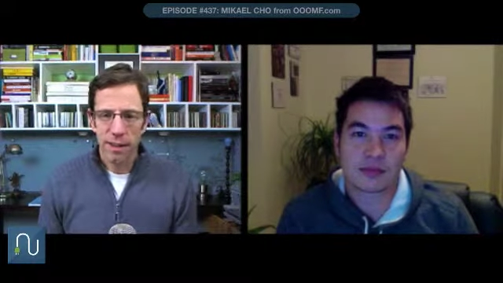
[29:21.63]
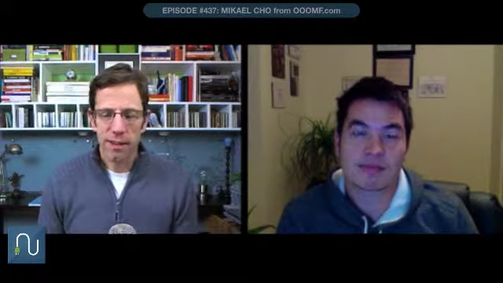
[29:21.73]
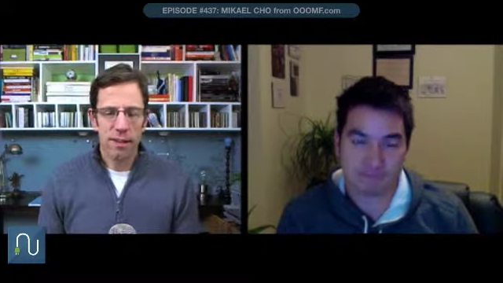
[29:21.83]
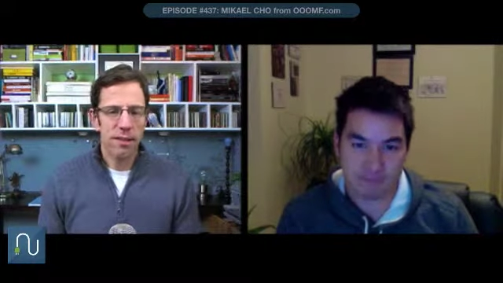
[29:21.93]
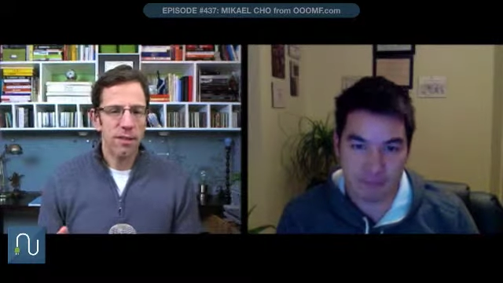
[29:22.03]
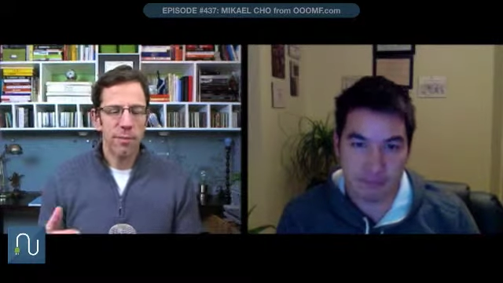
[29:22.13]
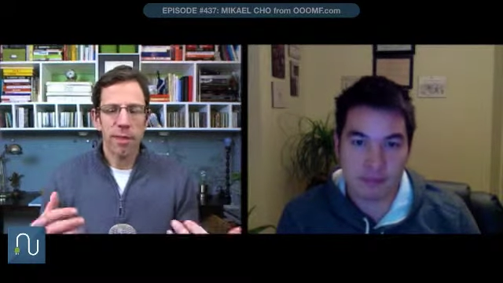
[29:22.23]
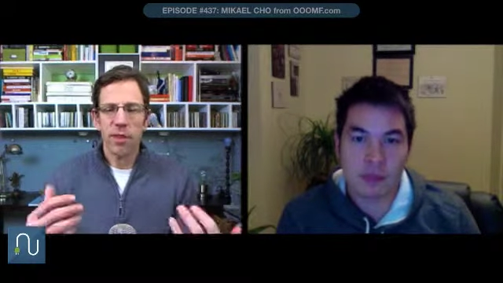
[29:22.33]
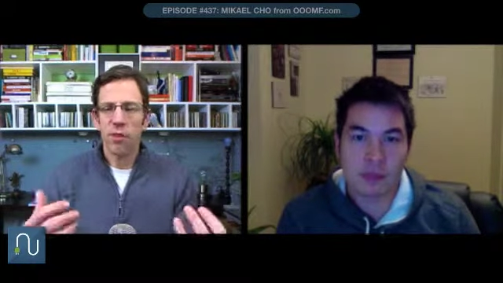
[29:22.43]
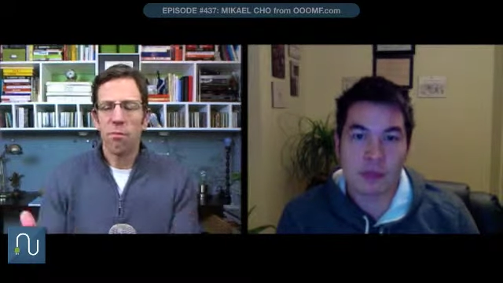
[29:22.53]
Speaker 1: this isn't
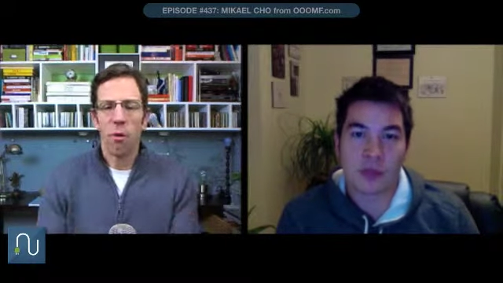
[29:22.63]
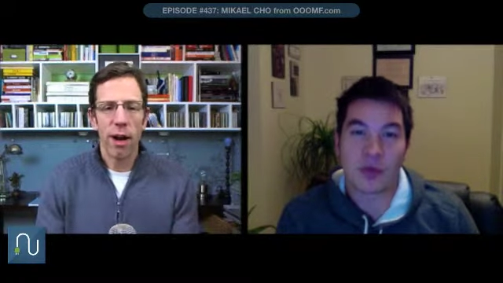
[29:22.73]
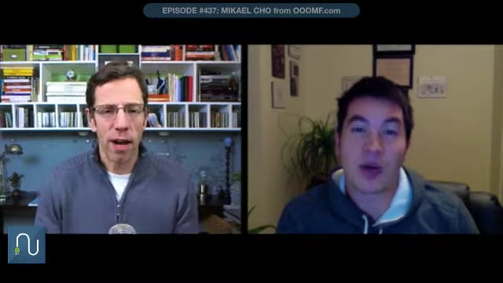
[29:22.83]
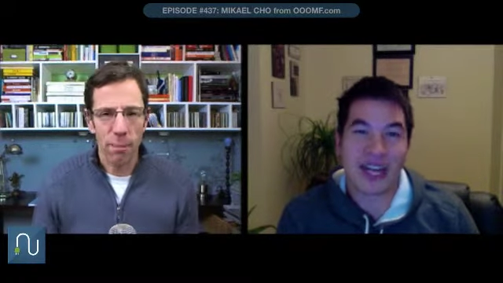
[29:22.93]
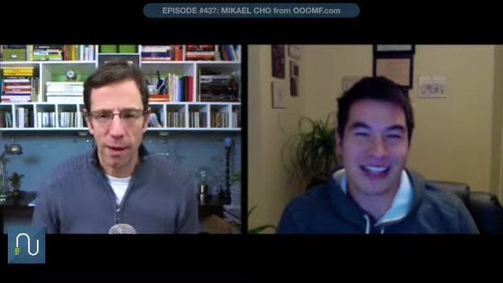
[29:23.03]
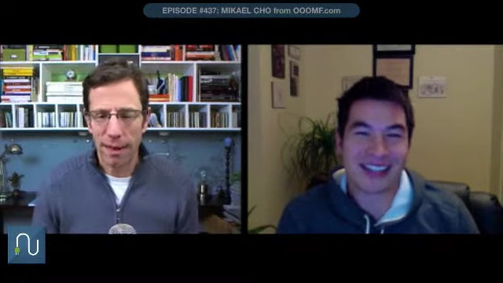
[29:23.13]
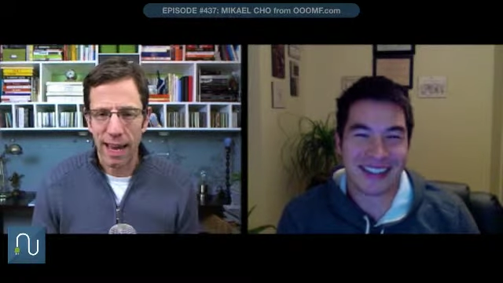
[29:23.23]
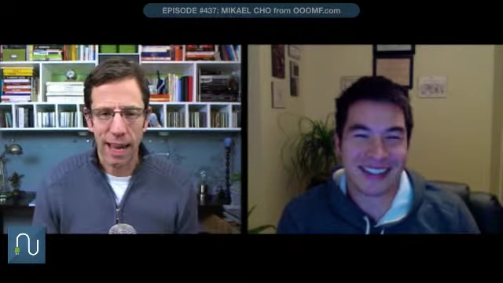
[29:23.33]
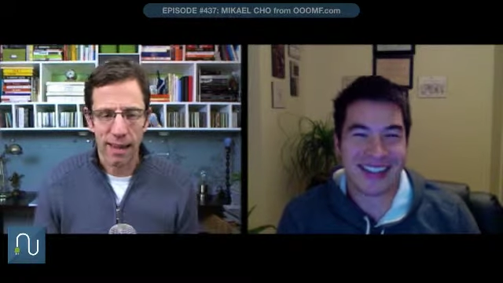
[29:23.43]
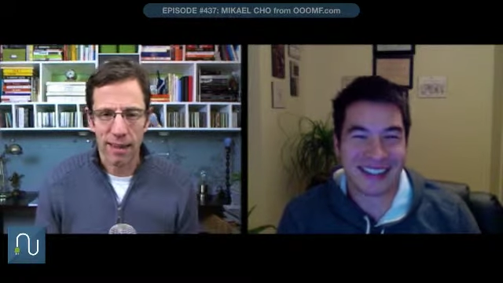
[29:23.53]
something that you bring right. up at
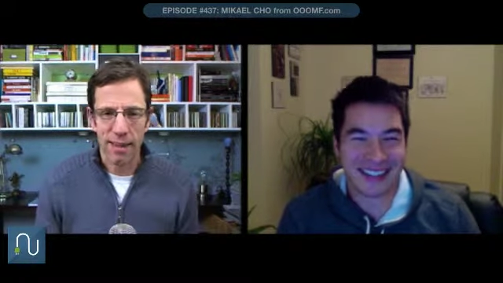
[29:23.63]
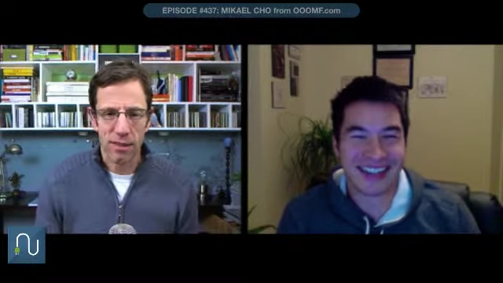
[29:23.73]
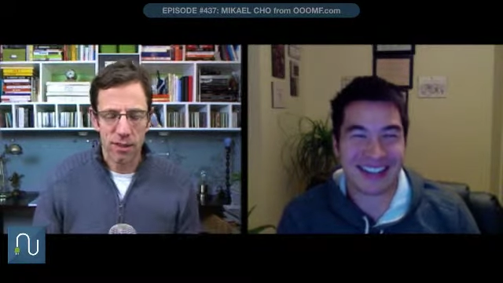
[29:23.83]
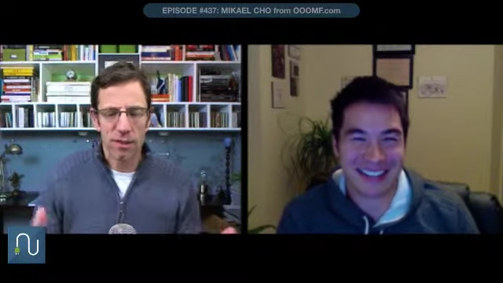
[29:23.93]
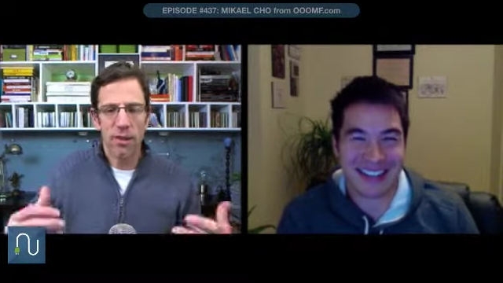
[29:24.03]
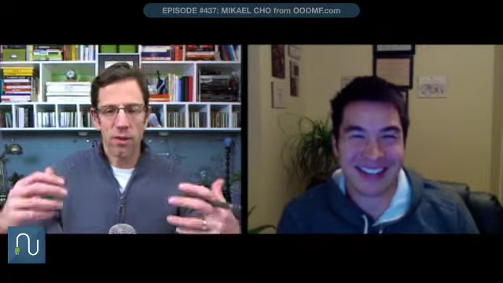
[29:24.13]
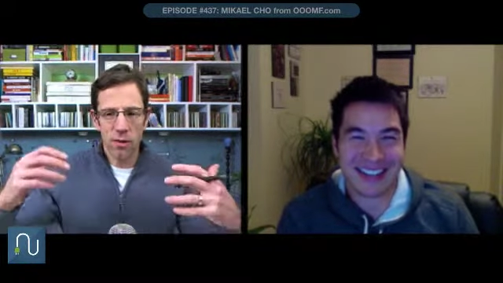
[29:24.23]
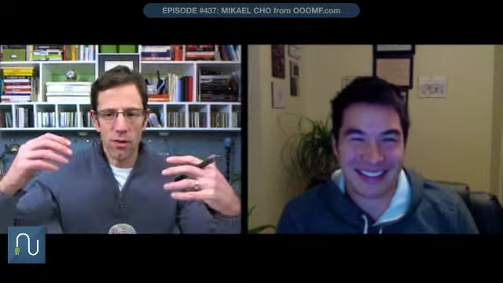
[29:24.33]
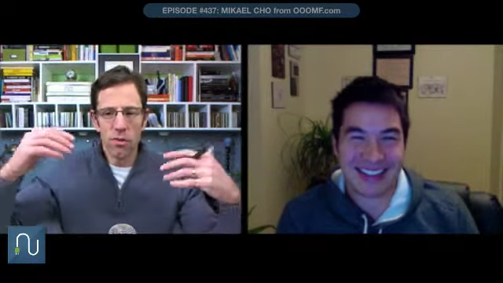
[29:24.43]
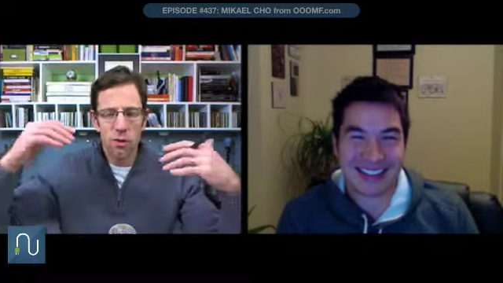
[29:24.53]
the end. This is, you,
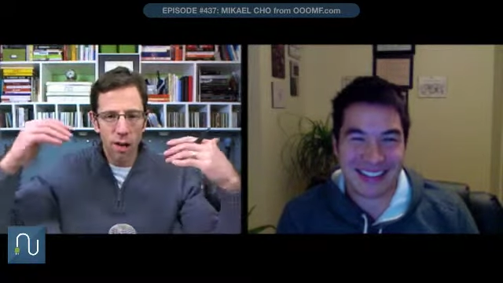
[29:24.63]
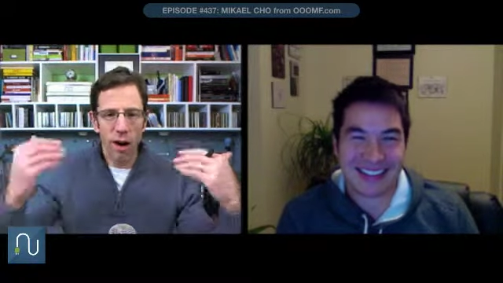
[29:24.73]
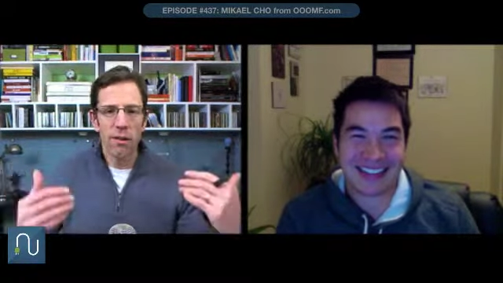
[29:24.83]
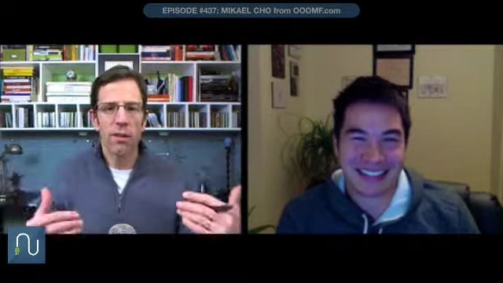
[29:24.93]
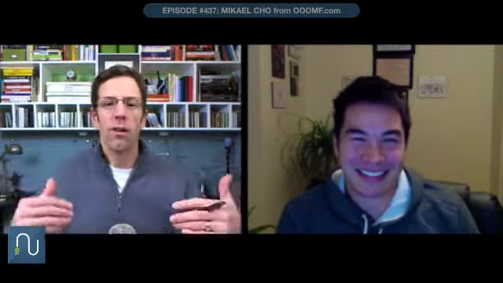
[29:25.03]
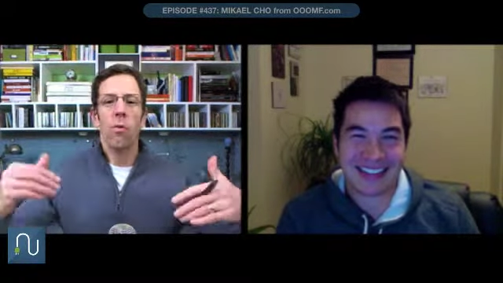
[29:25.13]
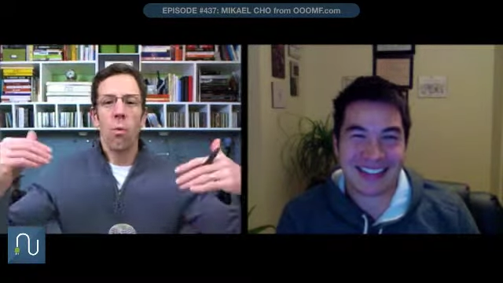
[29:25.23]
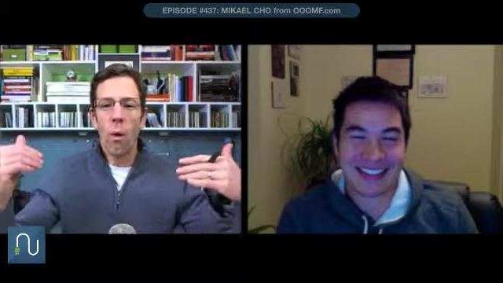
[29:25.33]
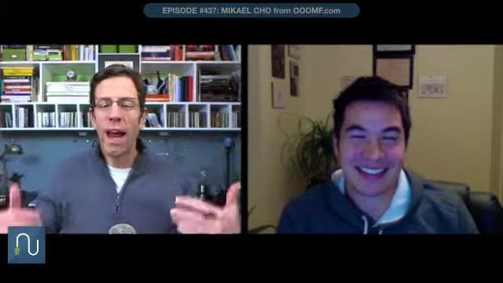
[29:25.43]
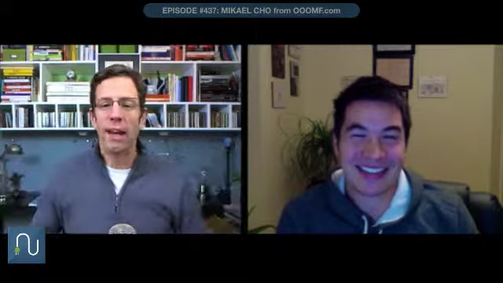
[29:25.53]
you start
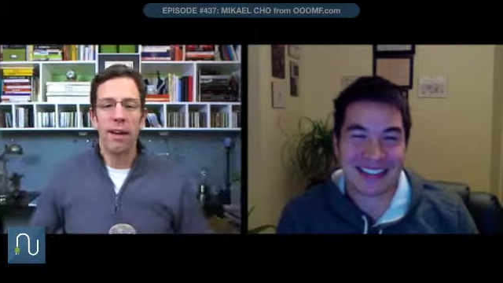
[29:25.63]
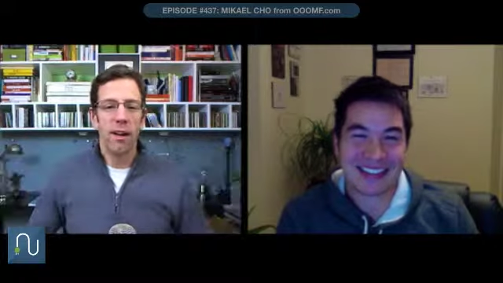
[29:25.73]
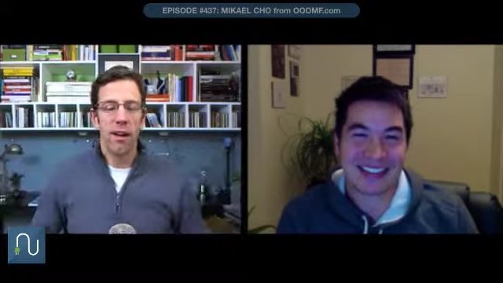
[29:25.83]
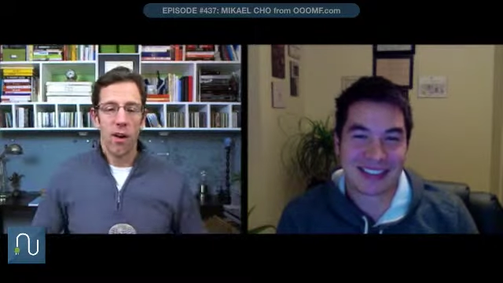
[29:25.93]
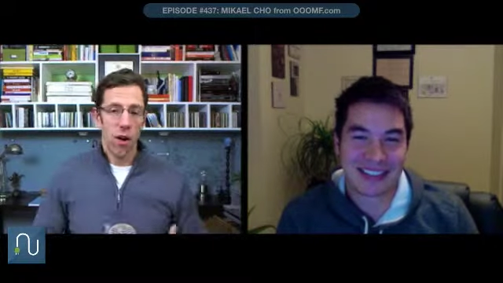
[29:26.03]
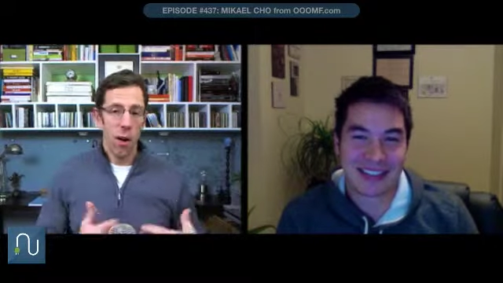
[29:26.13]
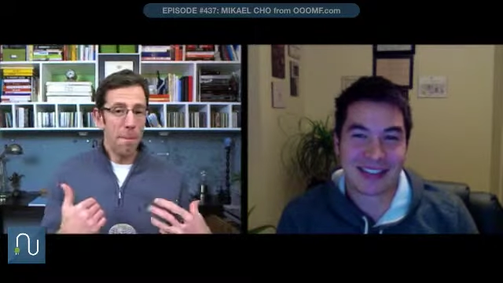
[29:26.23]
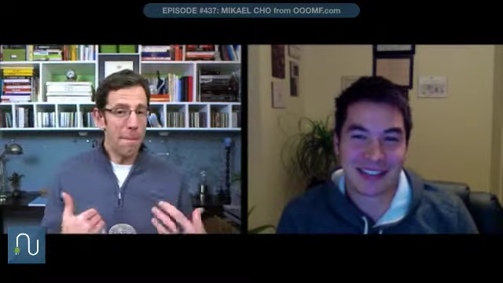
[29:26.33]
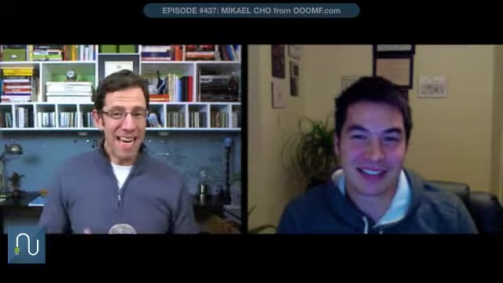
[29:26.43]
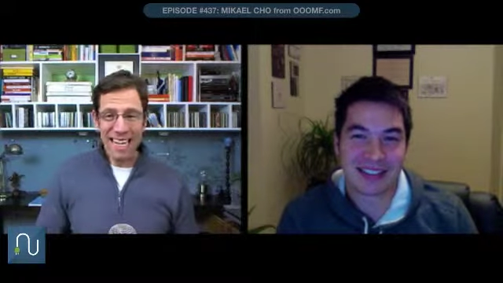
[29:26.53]
when?
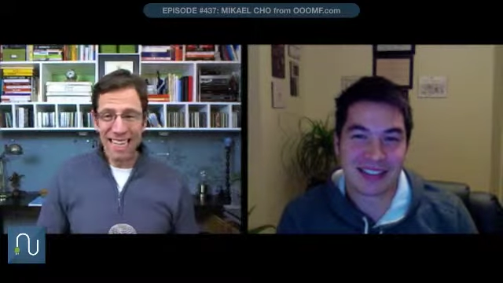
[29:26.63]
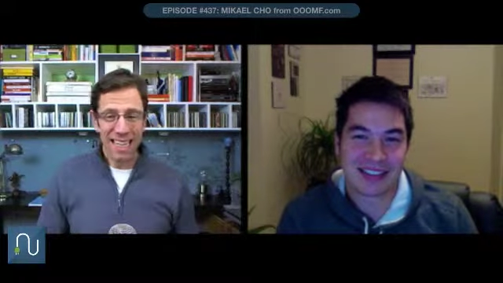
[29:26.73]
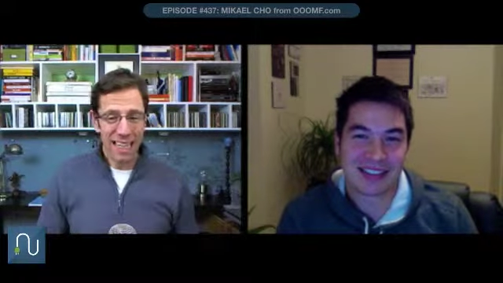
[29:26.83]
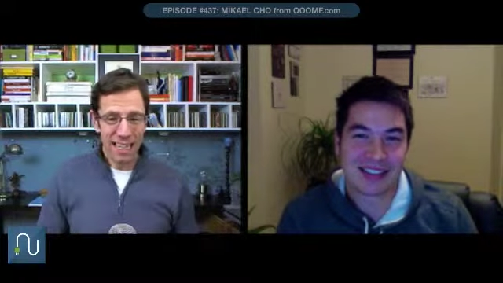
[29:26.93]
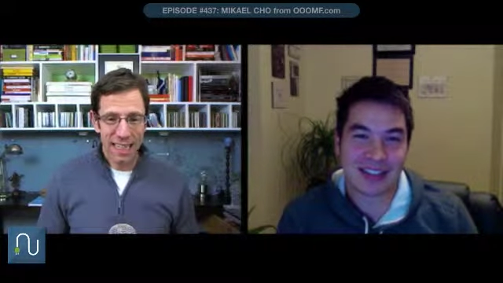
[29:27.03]
Immediately?